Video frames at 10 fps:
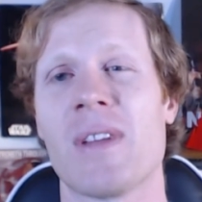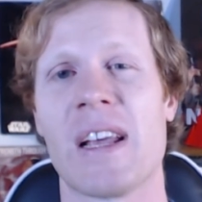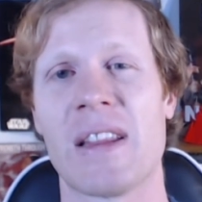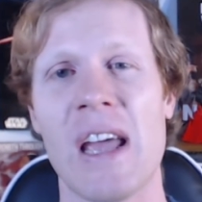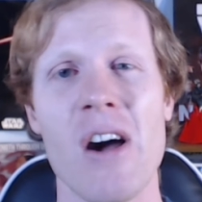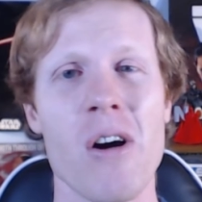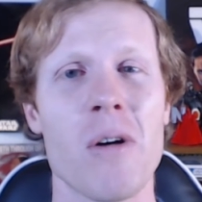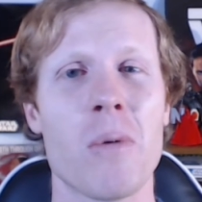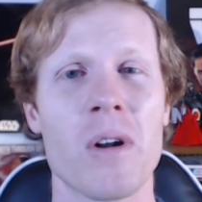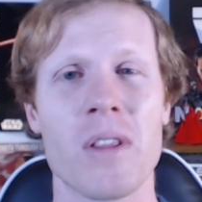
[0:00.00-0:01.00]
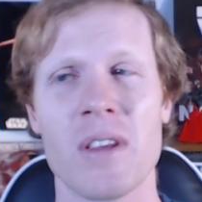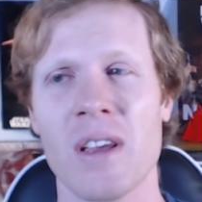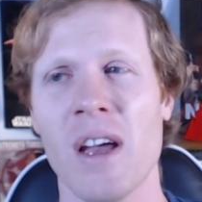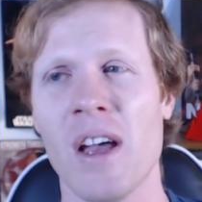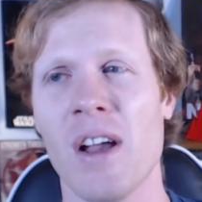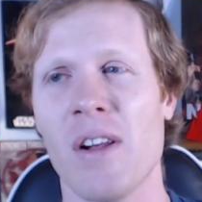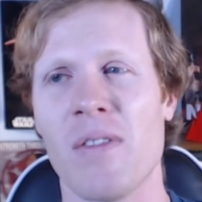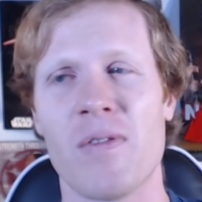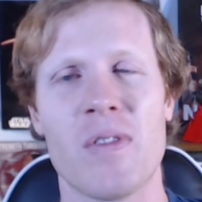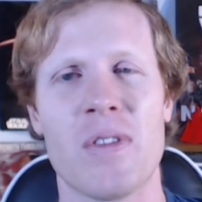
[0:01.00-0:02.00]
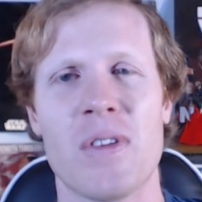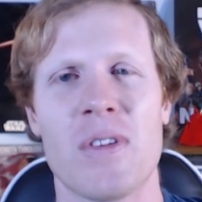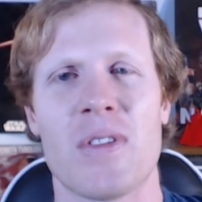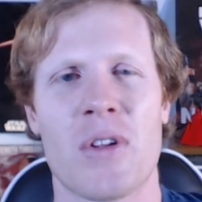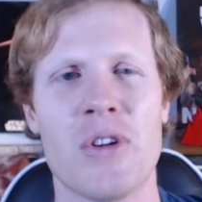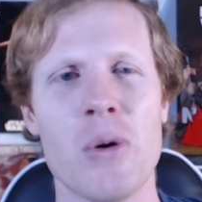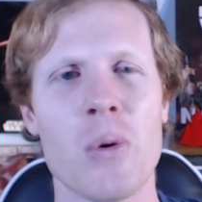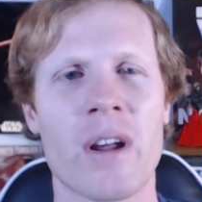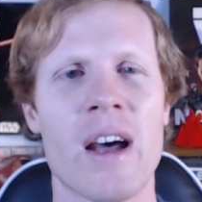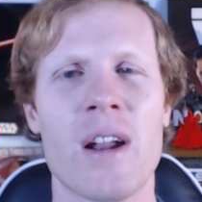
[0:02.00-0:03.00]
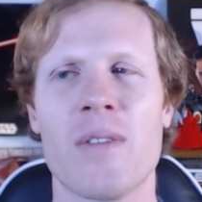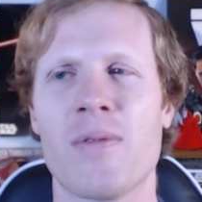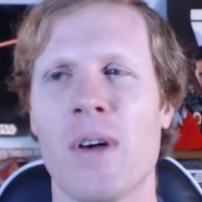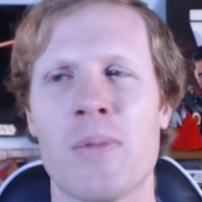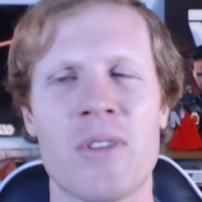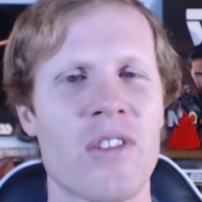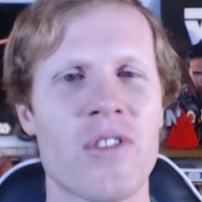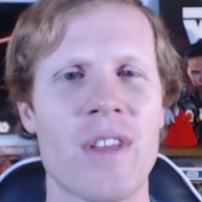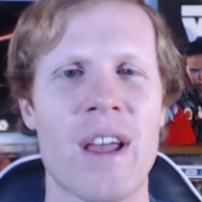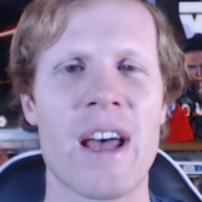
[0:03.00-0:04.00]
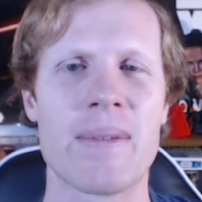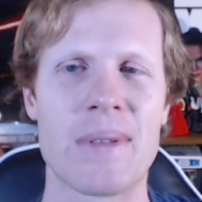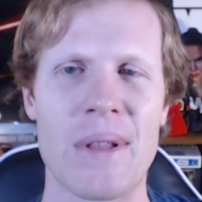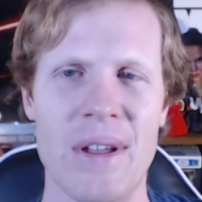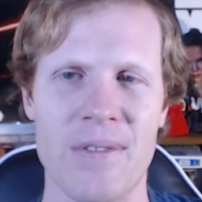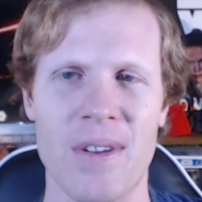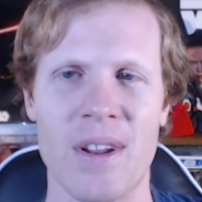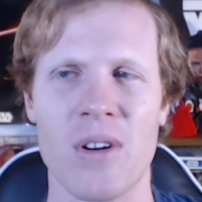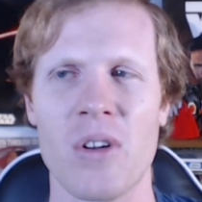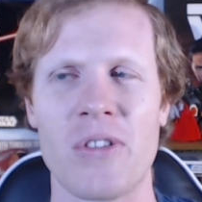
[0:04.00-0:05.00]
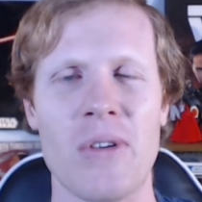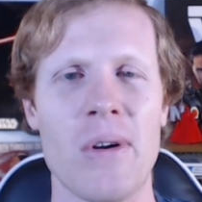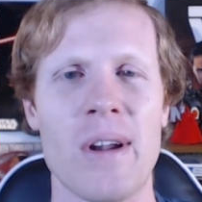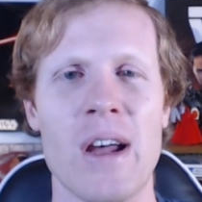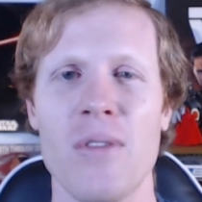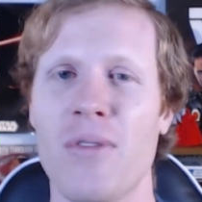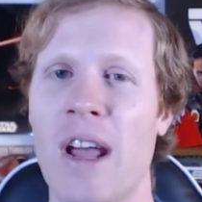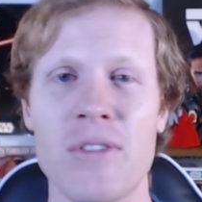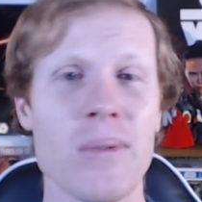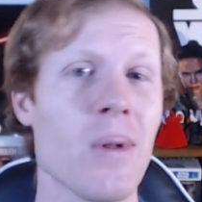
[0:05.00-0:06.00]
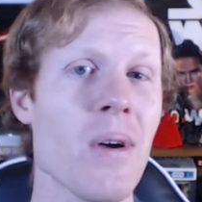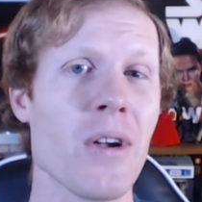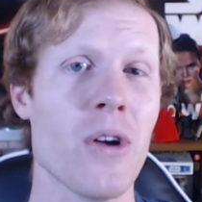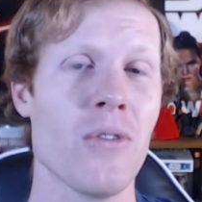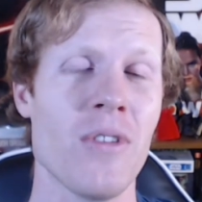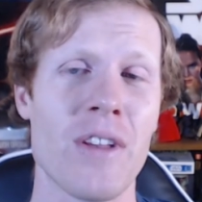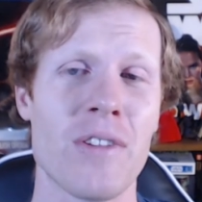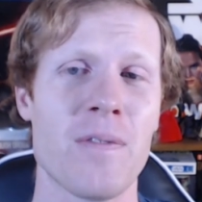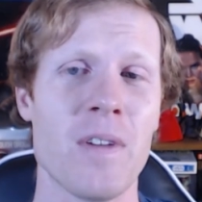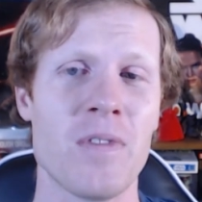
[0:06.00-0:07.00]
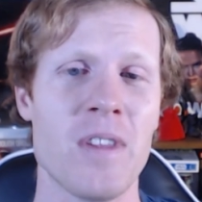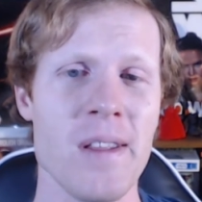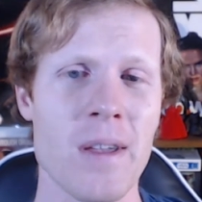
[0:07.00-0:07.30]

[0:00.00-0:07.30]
they are one of the newer kind of obsessions I have in life. And it all started out not too long ago, 2015. They